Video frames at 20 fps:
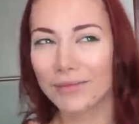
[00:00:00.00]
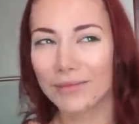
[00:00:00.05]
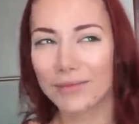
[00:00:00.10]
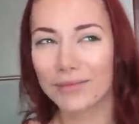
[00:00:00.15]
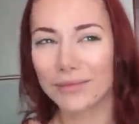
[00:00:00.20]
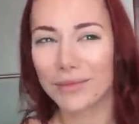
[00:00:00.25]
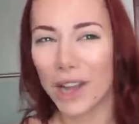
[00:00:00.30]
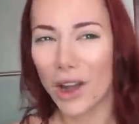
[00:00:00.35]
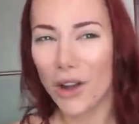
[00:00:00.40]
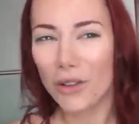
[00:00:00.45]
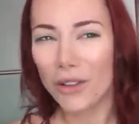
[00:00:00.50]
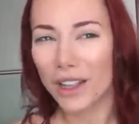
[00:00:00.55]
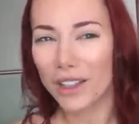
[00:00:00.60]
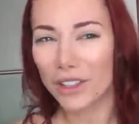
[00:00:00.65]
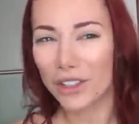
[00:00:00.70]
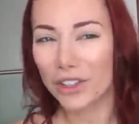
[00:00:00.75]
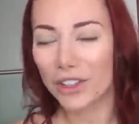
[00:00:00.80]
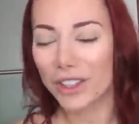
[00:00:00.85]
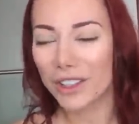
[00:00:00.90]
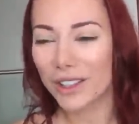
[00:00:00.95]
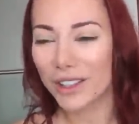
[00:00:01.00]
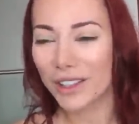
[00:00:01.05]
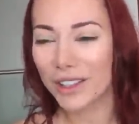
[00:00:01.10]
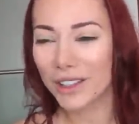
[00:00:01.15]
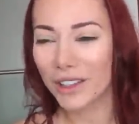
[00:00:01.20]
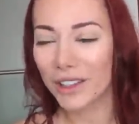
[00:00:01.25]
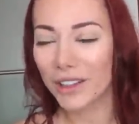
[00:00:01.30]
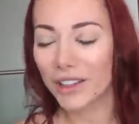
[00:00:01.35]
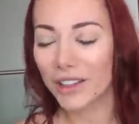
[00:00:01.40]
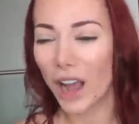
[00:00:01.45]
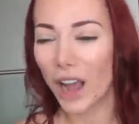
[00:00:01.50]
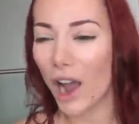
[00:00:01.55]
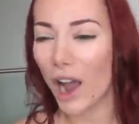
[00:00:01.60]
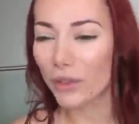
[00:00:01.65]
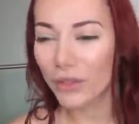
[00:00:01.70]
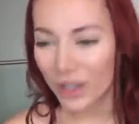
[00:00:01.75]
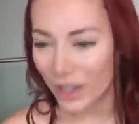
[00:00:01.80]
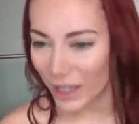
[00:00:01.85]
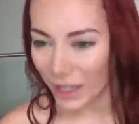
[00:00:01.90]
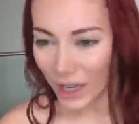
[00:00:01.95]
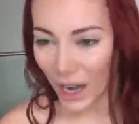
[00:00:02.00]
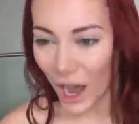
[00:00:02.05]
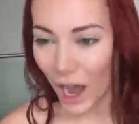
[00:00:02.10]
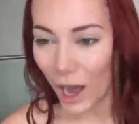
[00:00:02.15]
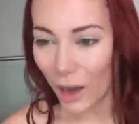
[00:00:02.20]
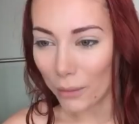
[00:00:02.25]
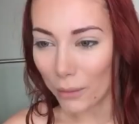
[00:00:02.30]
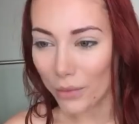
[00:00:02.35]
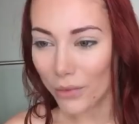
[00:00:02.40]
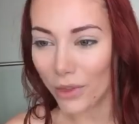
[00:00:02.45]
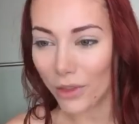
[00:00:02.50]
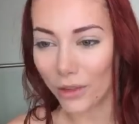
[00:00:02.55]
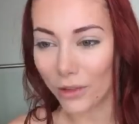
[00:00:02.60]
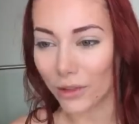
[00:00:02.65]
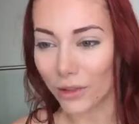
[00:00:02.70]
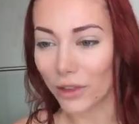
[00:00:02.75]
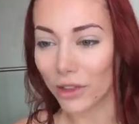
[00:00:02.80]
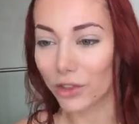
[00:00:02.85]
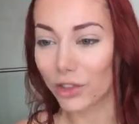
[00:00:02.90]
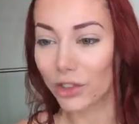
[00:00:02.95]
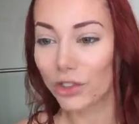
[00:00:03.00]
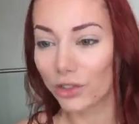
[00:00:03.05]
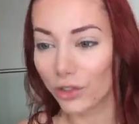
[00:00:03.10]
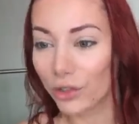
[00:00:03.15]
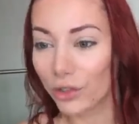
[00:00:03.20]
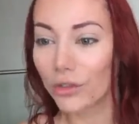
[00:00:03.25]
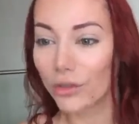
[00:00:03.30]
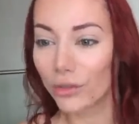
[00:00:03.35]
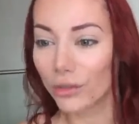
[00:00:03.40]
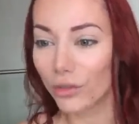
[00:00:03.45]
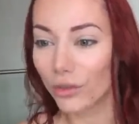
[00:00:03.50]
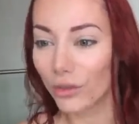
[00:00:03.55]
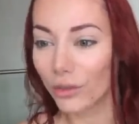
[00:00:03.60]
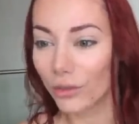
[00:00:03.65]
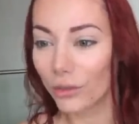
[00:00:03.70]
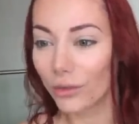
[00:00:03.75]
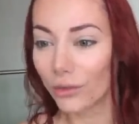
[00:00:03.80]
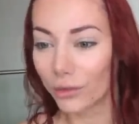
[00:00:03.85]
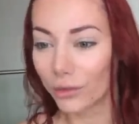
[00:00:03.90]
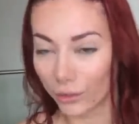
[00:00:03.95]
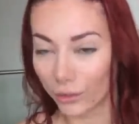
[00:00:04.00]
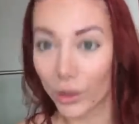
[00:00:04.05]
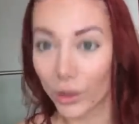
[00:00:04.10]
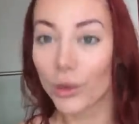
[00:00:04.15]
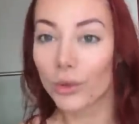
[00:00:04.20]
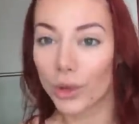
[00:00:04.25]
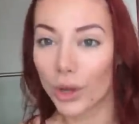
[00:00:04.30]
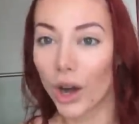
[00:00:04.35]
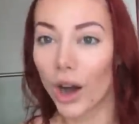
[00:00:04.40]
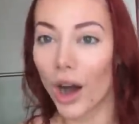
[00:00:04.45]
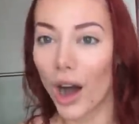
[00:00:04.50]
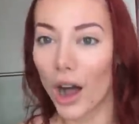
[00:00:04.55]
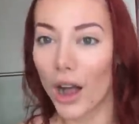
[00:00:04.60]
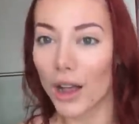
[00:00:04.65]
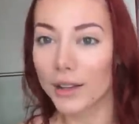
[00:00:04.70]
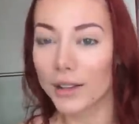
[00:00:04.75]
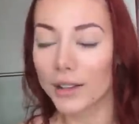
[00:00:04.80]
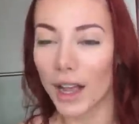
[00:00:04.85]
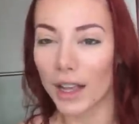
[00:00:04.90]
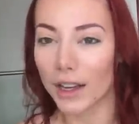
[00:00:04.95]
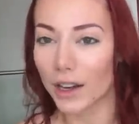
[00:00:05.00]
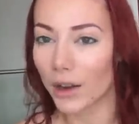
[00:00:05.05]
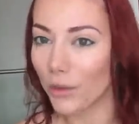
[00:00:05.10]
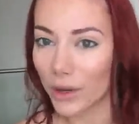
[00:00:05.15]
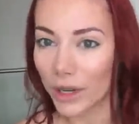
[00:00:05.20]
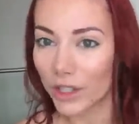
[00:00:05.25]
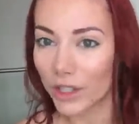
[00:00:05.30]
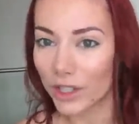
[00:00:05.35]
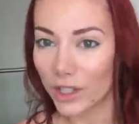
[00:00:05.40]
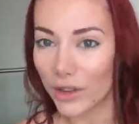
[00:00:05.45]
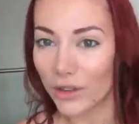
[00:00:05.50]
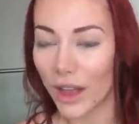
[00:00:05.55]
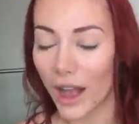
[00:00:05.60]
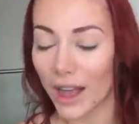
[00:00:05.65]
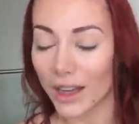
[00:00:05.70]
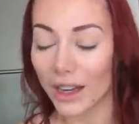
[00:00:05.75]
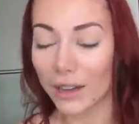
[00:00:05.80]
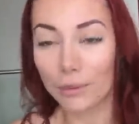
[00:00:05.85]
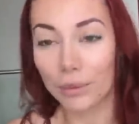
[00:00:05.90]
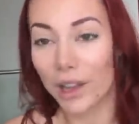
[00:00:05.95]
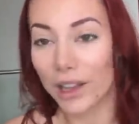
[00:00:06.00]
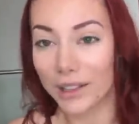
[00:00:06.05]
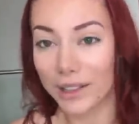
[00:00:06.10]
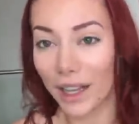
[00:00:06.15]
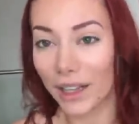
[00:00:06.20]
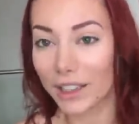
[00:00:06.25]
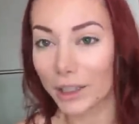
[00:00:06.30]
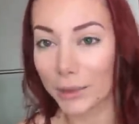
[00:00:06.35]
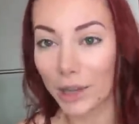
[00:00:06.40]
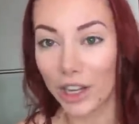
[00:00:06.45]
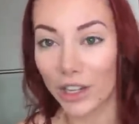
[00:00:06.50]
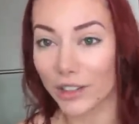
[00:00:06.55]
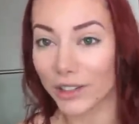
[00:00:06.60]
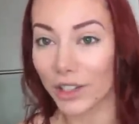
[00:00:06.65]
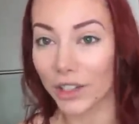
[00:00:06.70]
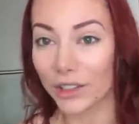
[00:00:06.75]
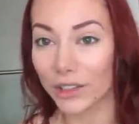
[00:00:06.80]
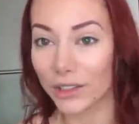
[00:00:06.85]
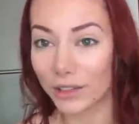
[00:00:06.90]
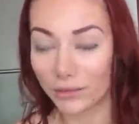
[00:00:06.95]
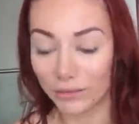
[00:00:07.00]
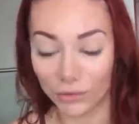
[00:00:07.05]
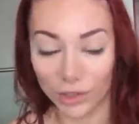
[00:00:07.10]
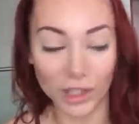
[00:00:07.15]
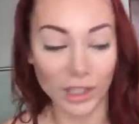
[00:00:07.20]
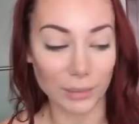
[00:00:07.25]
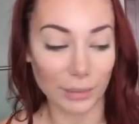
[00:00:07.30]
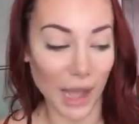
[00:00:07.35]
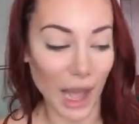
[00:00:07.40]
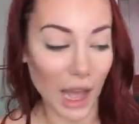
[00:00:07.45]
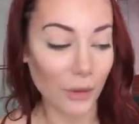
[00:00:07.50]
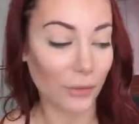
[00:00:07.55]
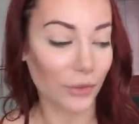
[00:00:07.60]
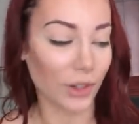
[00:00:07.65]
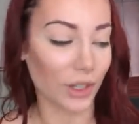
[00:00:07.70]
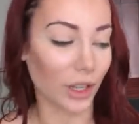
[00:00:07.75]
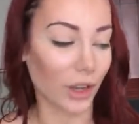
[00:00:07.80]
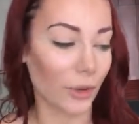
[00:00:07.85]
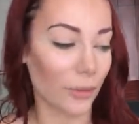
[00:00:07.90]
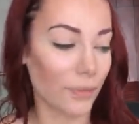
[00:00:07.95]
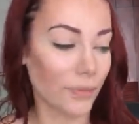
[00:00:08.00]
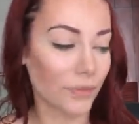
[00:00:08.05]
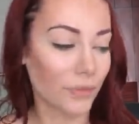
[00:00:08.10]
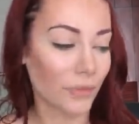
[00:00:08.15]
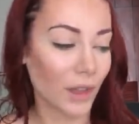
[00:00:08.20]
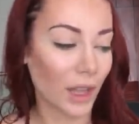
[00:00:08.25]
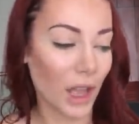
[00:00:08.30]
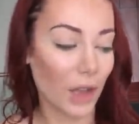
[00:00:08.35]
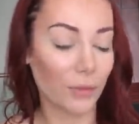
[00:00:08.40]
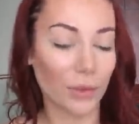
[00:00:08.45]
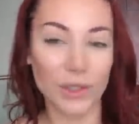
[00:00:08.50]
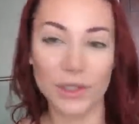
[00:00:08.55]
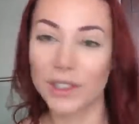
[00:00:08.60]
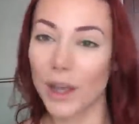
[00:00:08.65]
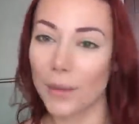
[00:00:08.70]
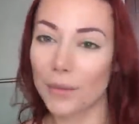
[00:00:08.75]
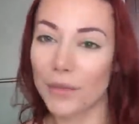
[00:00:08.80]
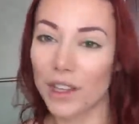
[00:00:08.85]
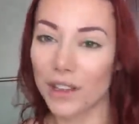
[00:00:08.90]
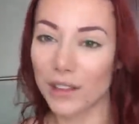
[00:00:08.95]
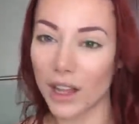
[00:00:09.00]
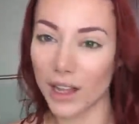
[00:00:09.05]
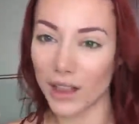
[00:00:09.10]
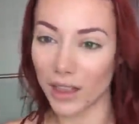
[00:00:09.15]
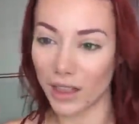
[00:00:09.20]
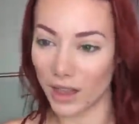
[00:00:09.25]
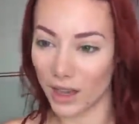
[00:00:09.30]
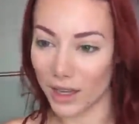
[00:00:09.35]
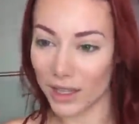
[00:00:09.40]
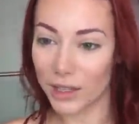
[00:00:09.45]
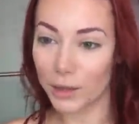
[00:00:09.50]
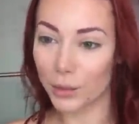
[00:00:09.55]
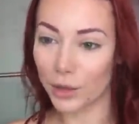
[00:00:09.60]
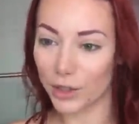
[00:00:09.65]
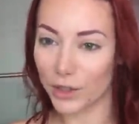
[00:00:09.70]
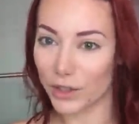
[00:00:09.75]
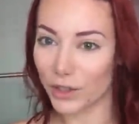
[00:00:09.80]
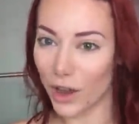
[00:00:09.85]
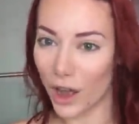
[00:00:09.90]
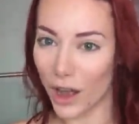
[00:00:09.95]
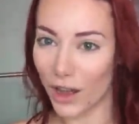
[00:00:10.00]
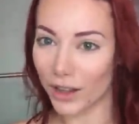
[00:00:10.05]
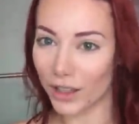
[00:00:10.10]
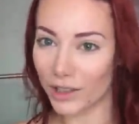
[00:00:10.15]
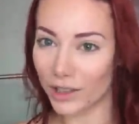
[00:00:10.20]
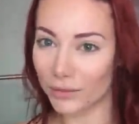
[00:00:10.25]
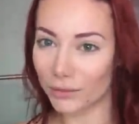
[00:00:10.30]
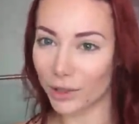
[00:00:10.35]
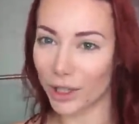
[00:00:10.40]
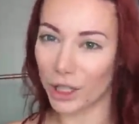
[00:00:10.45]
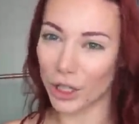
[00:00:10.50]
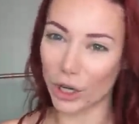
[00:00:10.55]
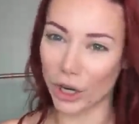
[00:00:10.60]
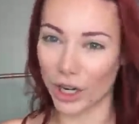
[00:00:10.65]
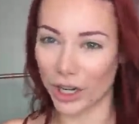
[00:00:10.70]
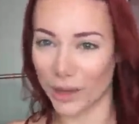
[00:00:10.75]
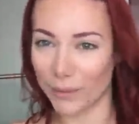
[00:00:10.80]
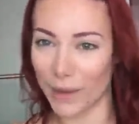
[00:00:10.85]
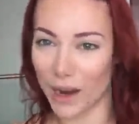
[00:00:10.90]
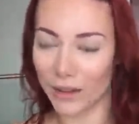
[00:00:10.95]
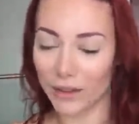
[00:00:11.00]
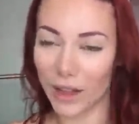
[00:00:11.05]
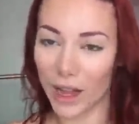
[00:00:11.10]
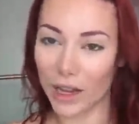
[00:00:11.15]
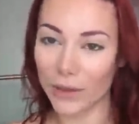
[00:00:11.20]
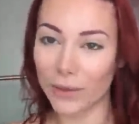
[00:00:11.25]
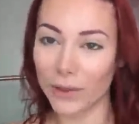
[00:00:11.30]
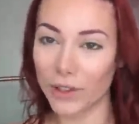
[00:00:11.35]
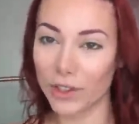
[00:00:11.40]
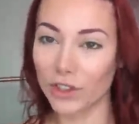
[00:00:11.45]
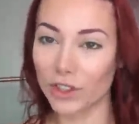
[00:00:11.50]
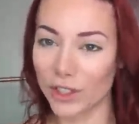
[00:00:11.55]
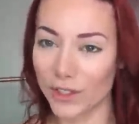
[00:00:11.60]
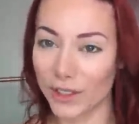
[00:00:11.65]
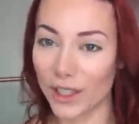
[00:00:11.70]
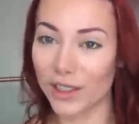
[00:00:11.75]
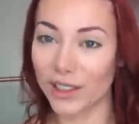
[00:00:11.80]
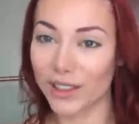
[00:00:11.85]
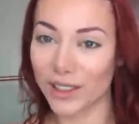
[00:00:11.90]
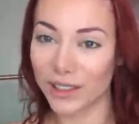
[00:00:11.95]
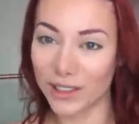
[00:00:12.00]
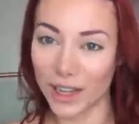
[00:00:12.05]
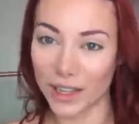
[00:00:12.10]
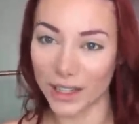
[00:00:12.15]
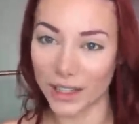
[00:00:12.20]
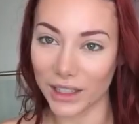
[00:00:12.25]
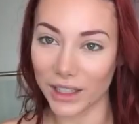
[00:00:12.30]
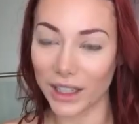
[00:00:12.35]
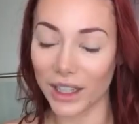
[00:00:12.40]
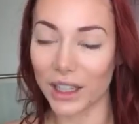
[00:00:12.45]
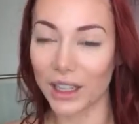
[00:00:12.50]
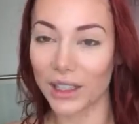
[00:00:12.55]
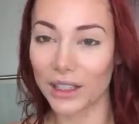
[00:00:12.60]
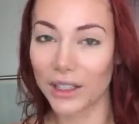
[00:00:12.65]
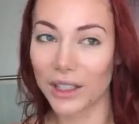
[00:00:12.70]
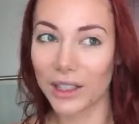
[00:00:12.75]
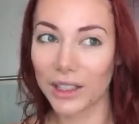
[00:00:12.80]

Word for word: no, that's just covering up the, the true root cause. I don't want to do that. And plus antibiotics are really bad for you. And for something like this, where it's not really hurting my life, it's just aesthetically